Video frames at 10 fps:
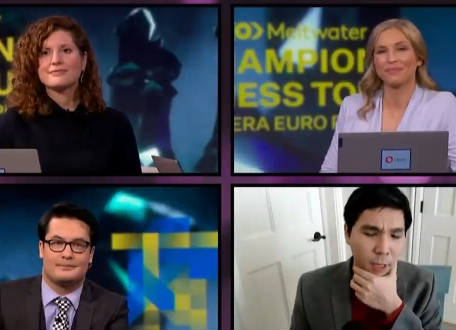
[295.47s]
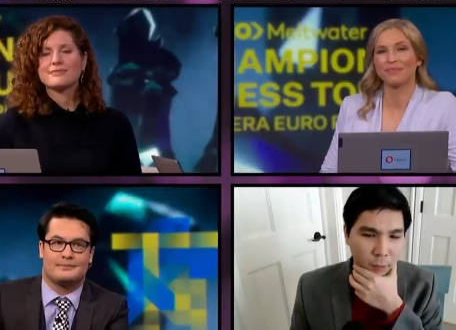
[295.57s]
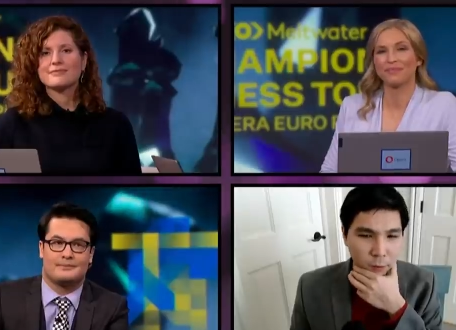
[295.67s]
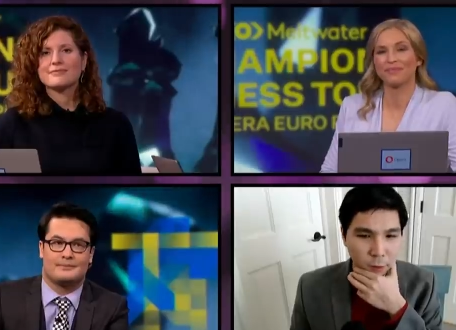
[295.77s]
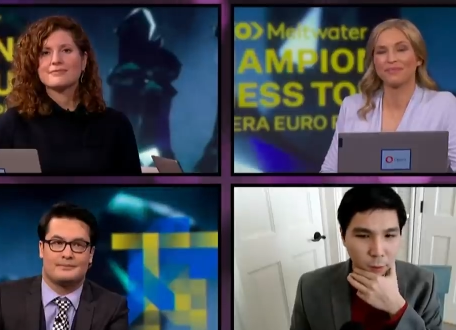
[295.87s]
Speaker 1: to
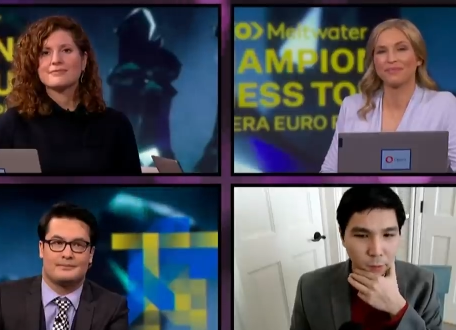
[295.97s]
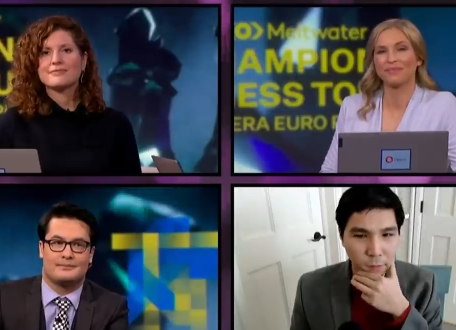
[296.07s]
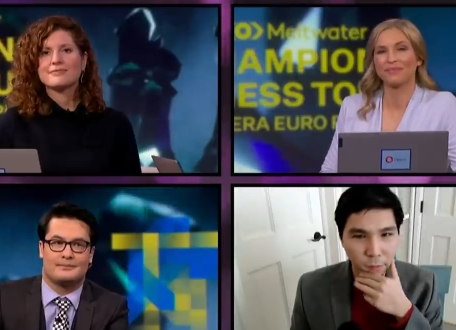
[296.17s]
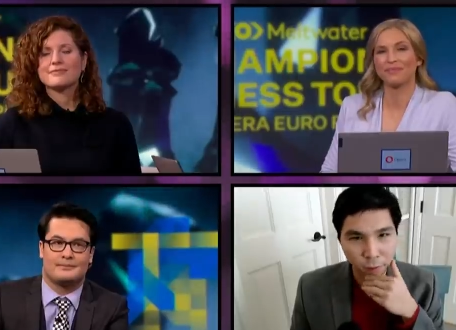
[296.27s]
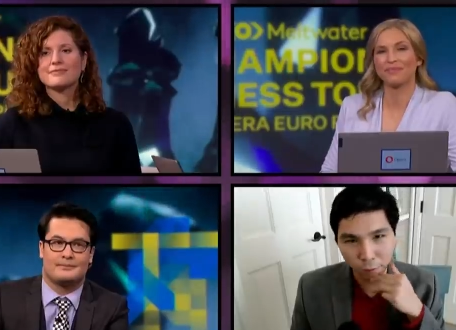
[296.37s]
those
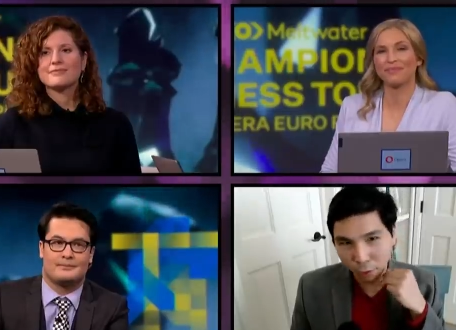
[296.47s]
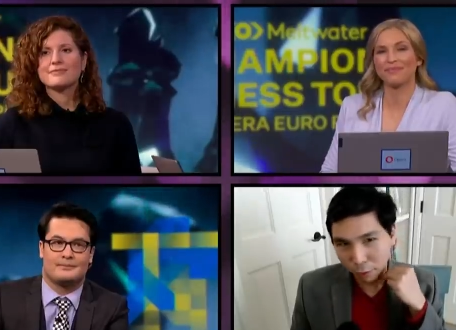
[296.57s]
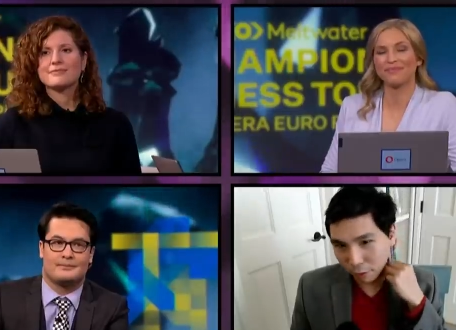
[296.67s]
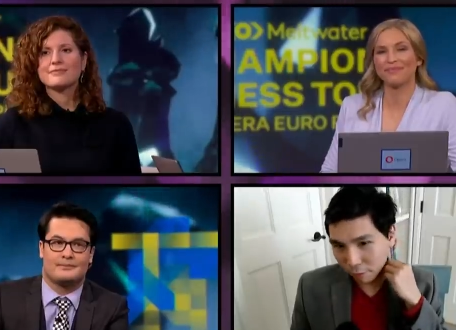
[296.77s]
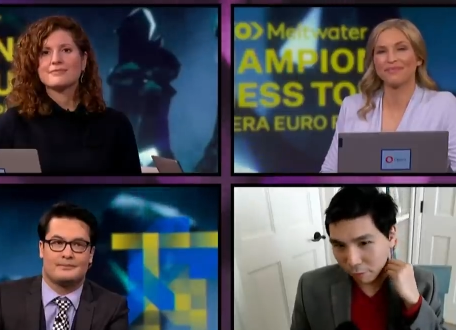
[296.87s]
viewers
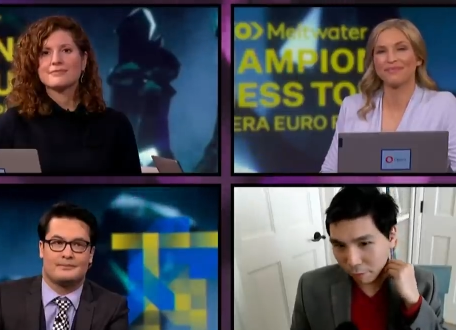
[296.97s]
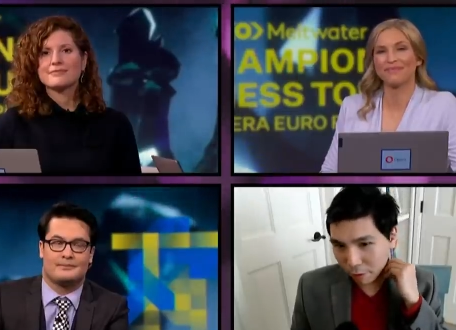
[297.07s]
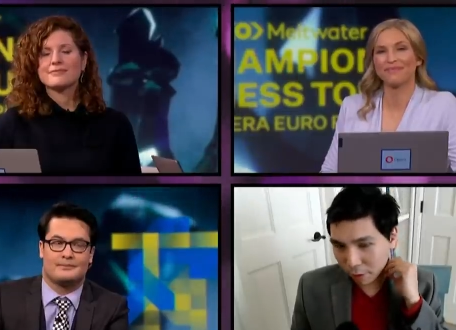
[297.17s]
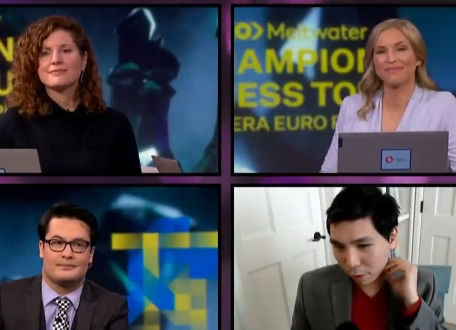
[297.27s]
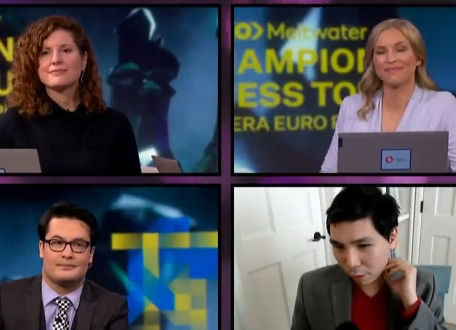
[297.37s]
who are just
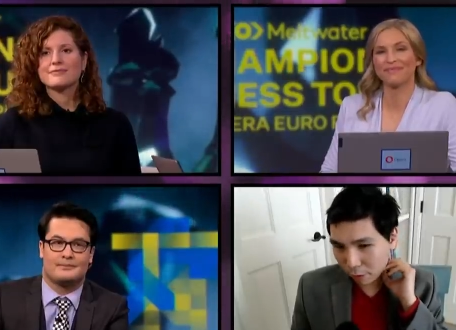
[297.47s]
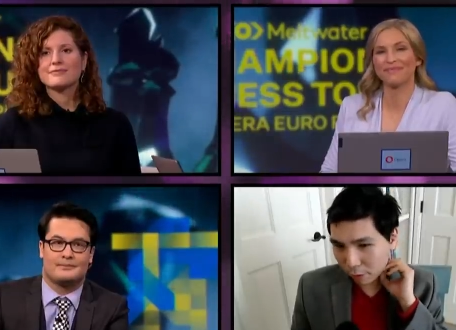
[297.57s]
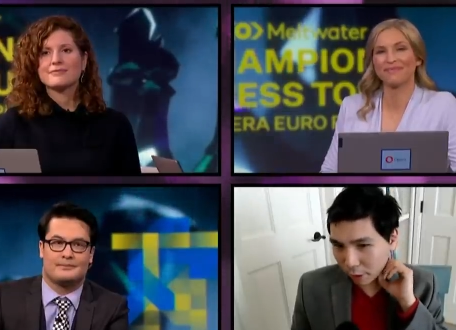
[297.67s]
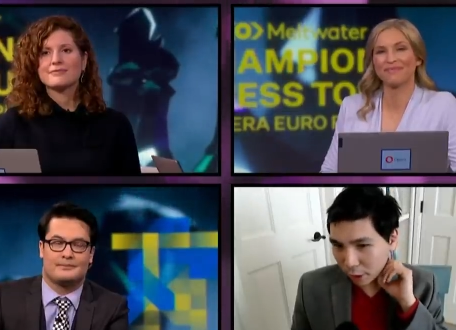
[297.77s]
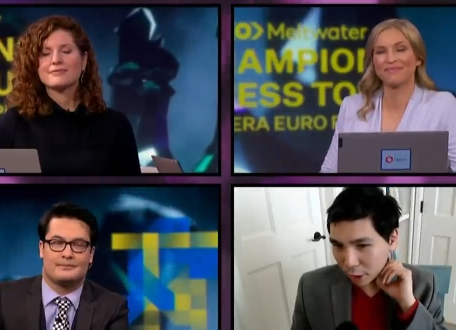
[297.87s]
learning
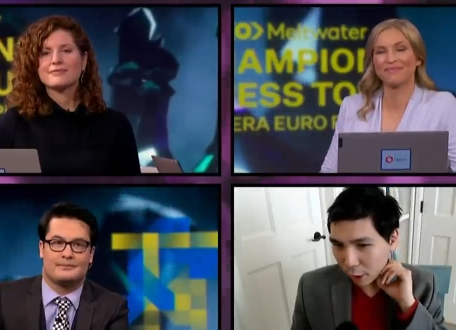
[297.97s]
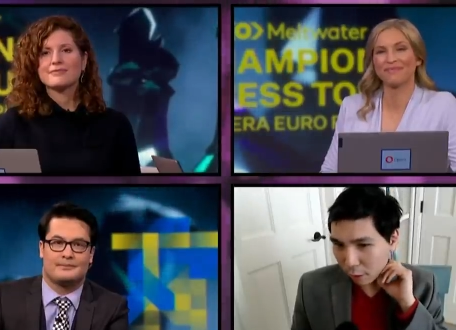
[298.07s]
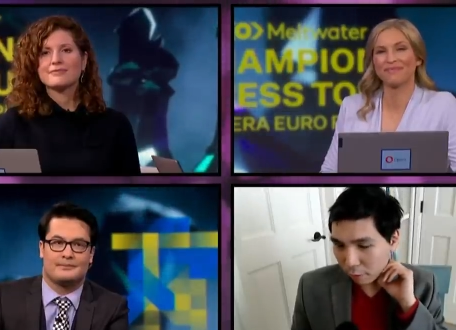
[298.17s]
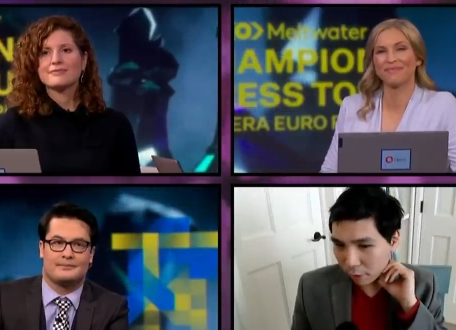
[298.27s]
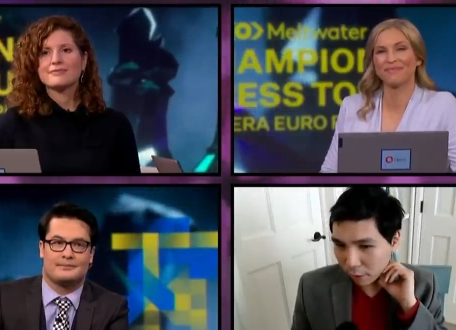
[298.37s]
chess,
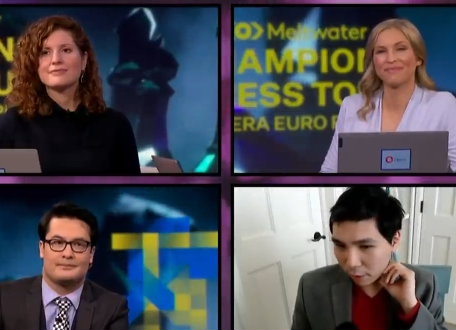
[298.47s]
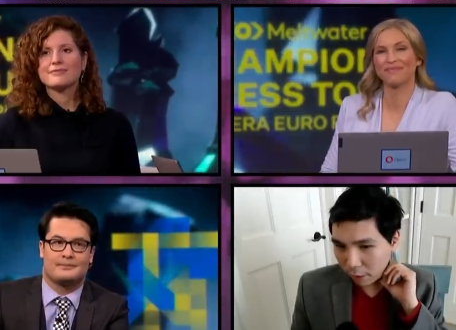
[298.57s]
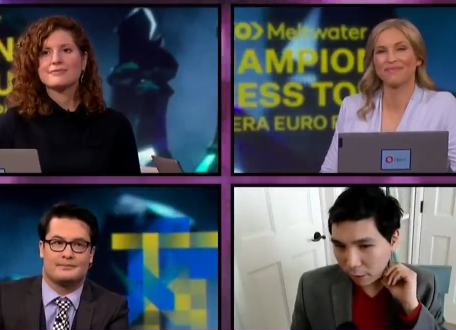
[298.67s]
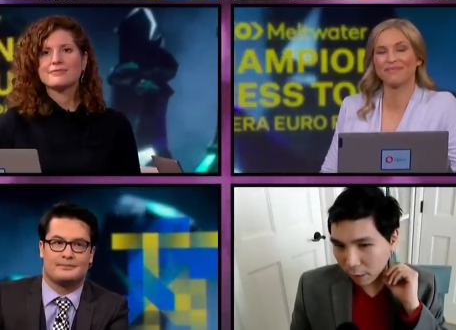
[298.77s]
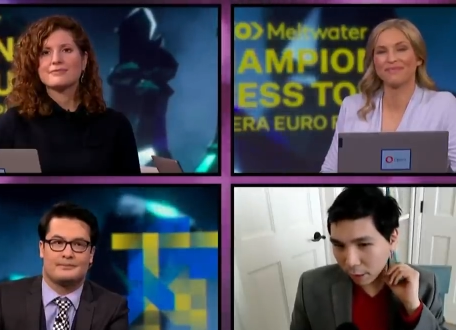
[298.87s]
well,
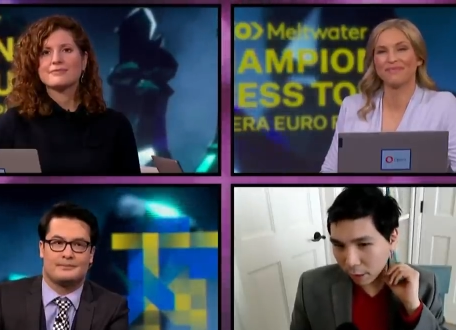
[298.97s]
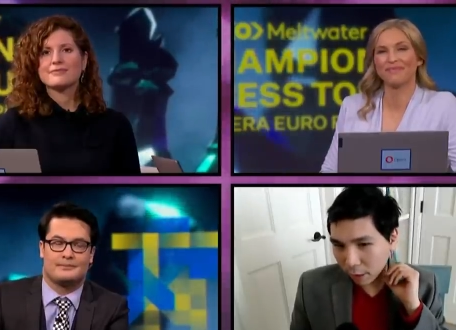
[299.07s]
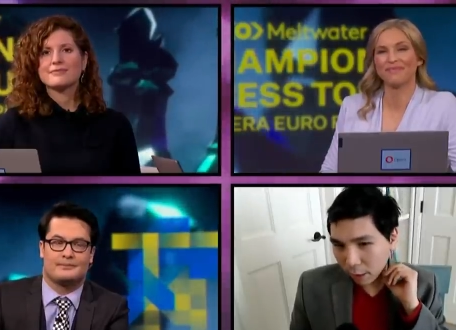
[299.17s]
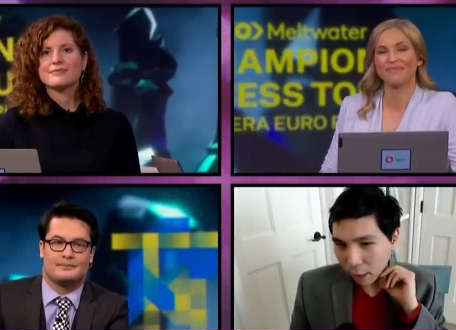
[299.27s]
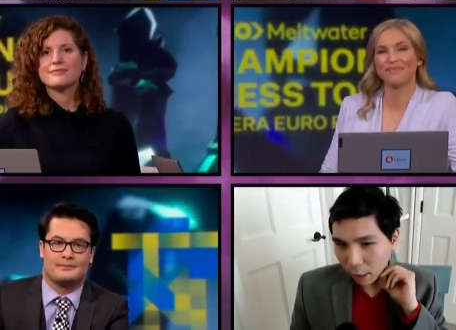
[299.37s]
Uh,
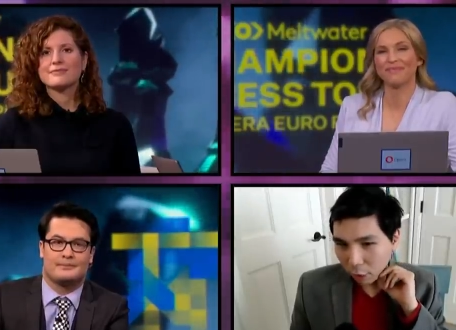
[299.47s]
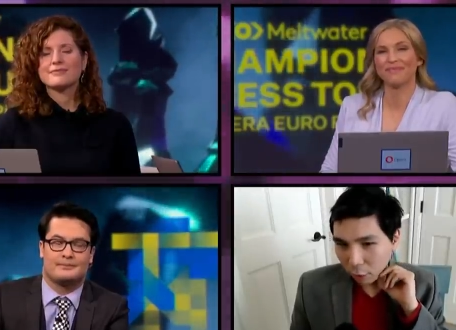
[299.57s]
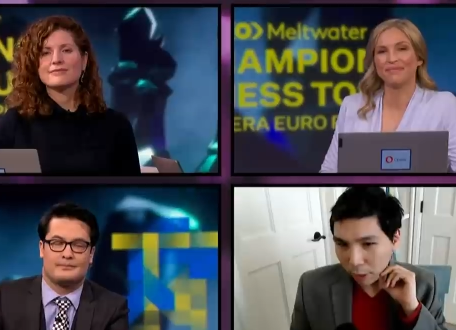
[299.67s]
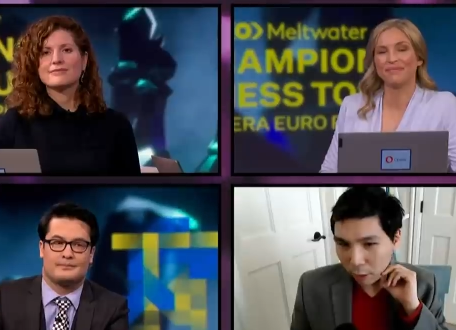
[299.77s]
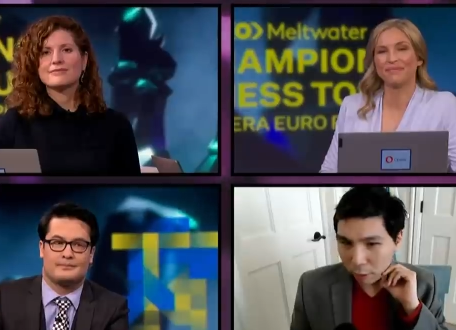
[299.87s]
openings
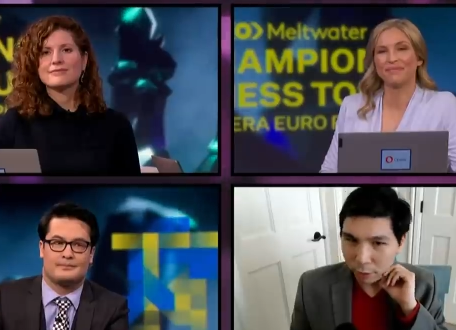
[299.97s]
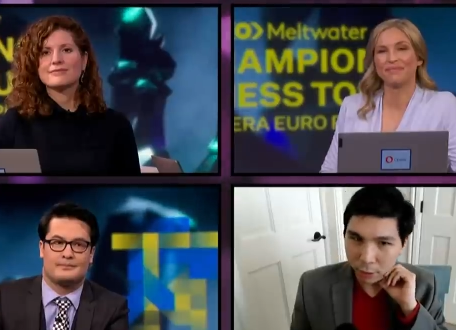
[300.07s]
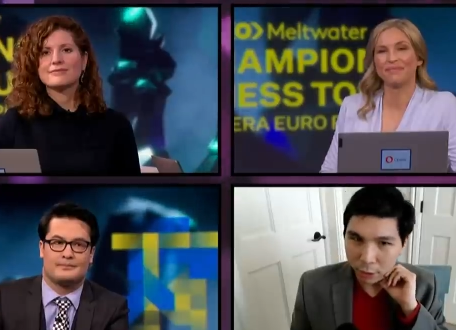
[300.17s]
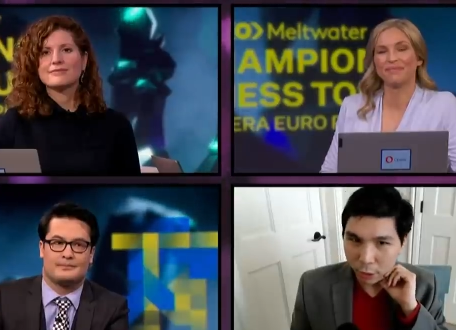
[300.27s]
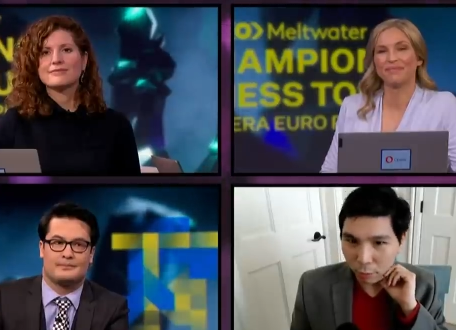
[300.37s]
are, are
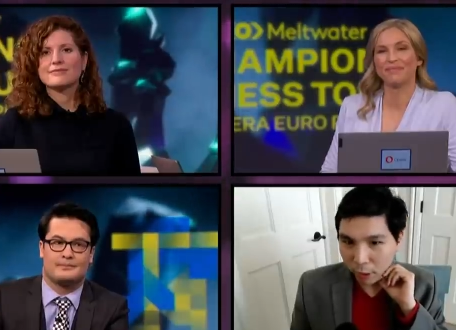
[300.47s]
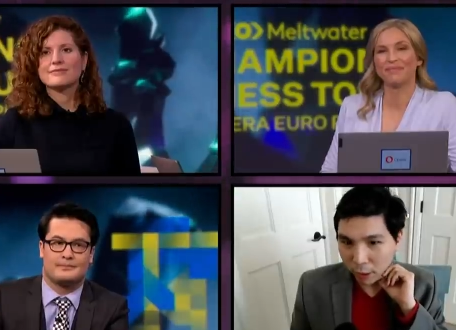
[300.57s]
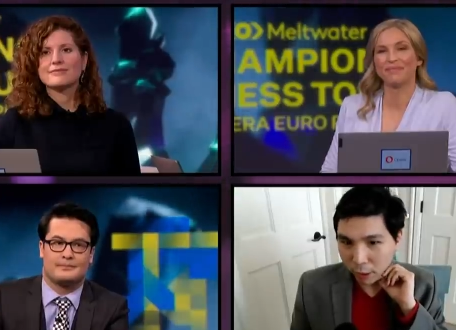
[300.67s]
just one thing.